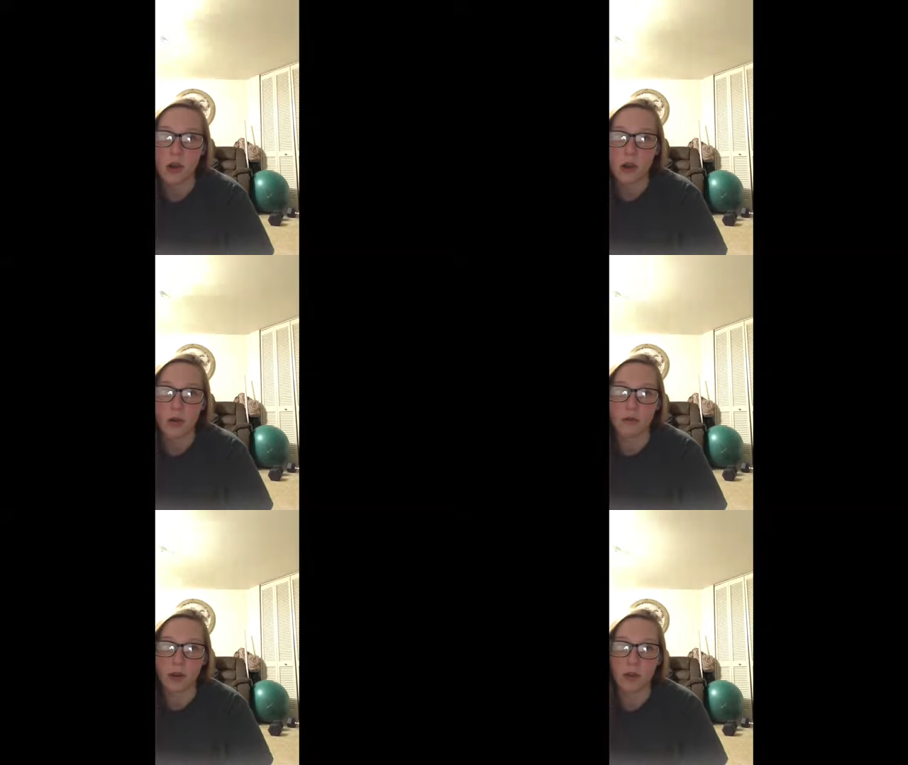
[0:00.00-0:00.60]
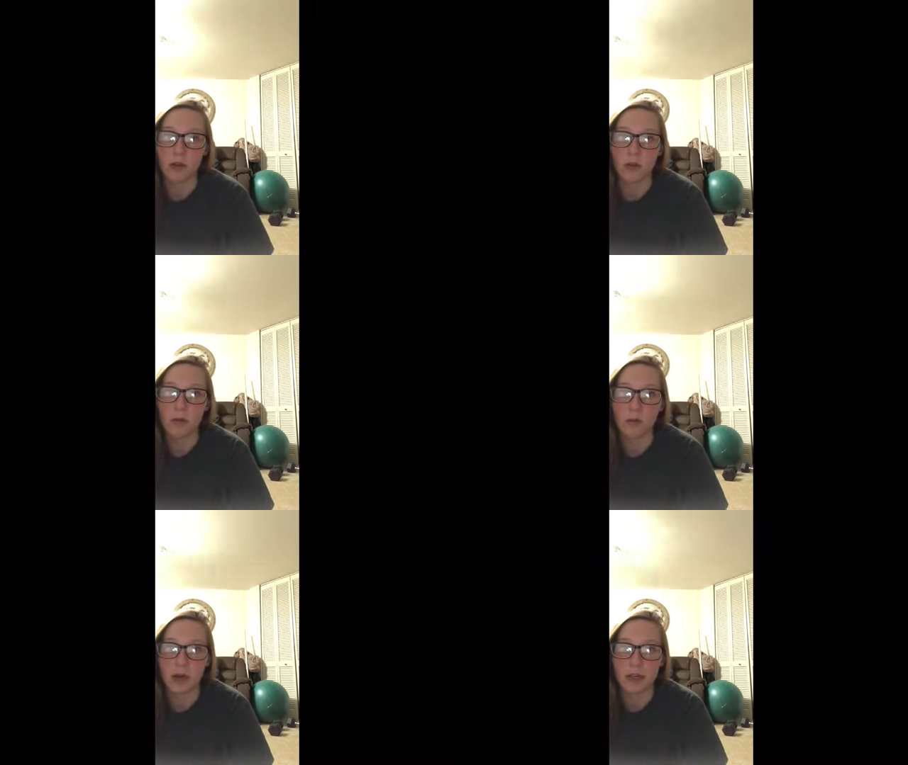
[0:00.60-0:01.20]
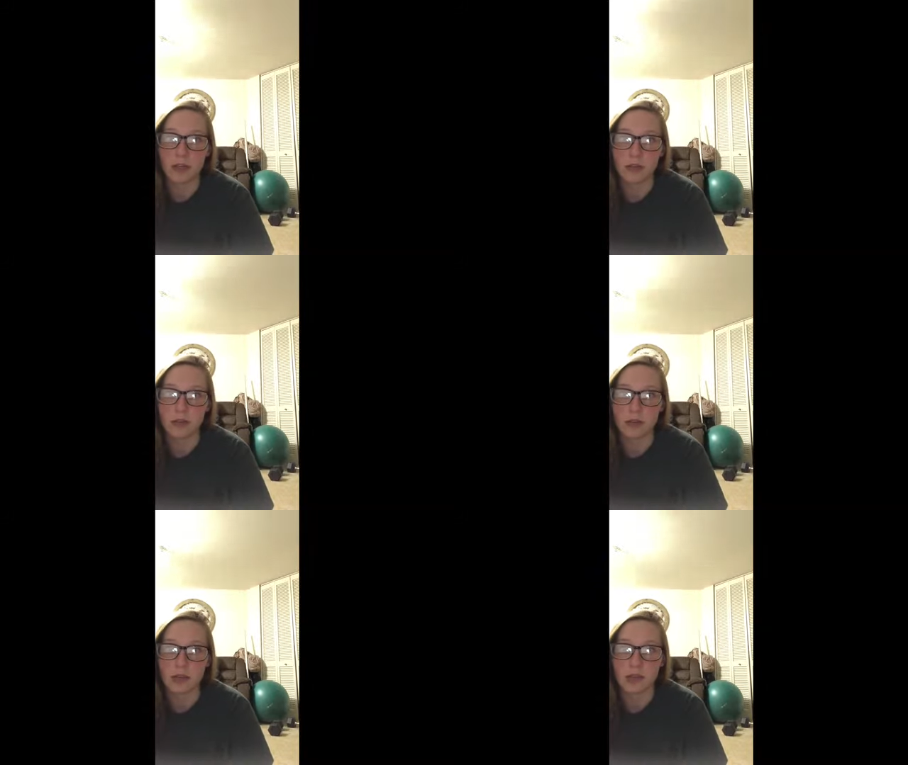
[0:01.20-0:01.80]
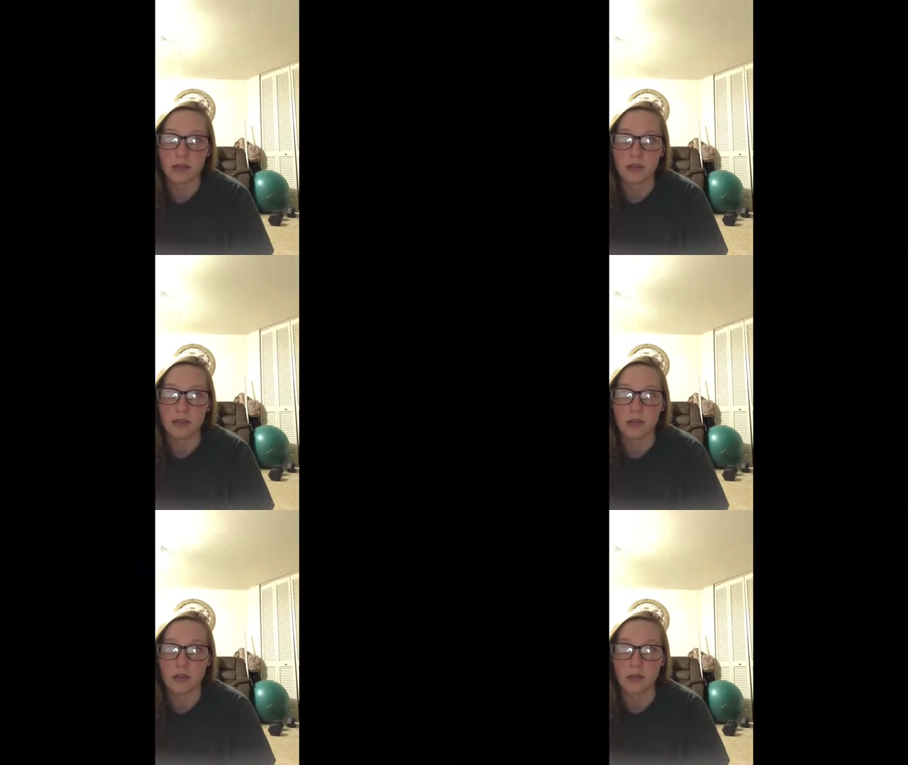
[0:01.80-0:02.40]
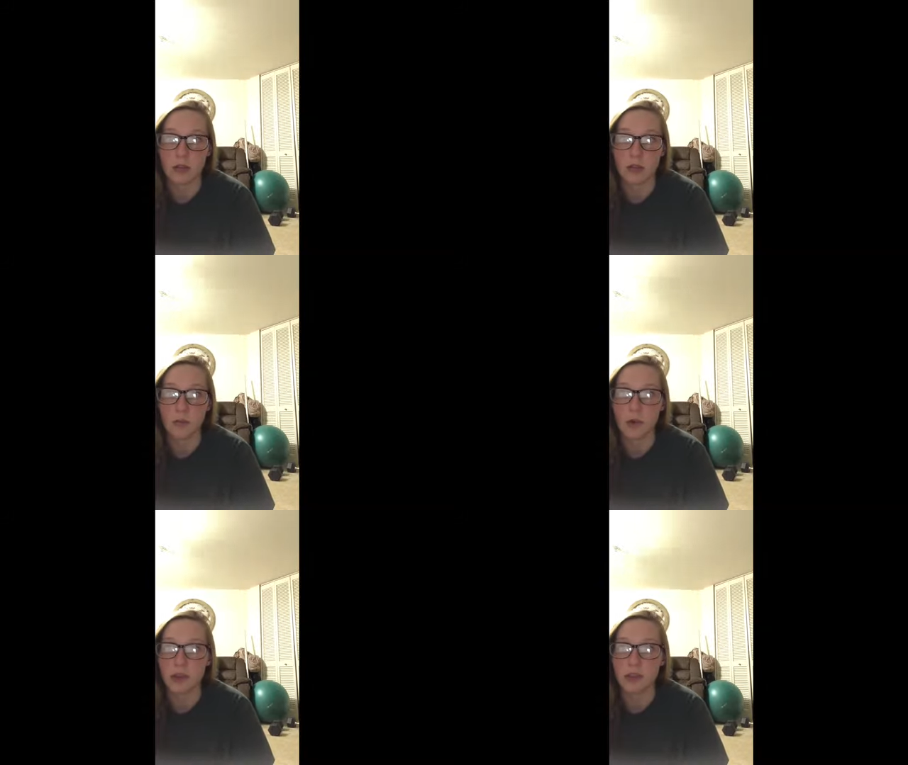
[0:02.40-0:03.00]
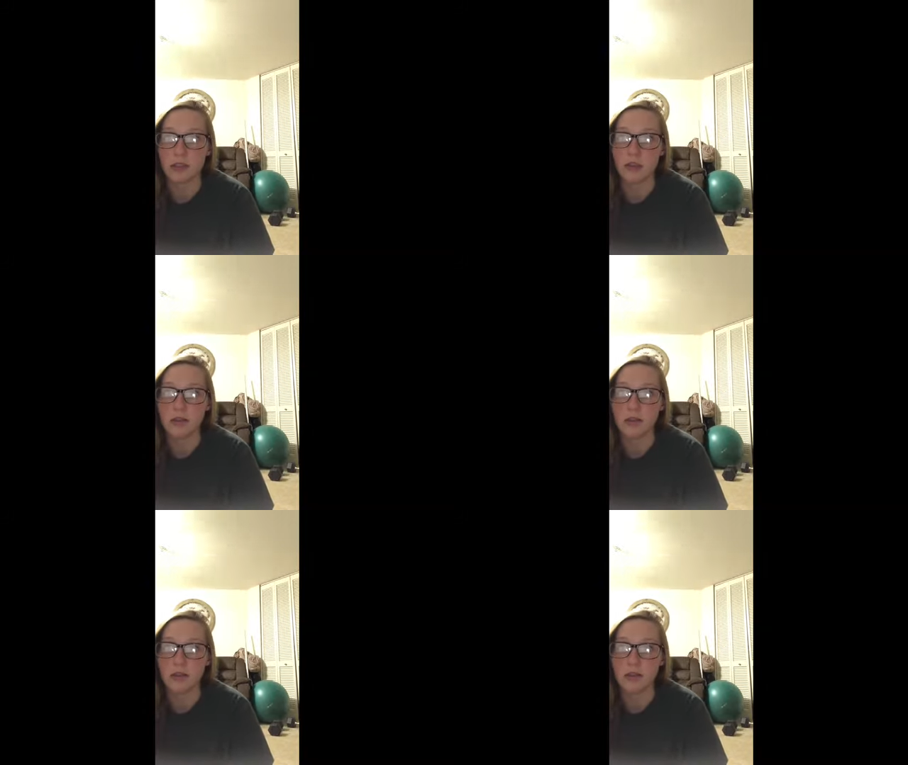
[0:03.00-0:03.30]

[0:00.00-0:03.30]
over other lower body exercises such as a leg press,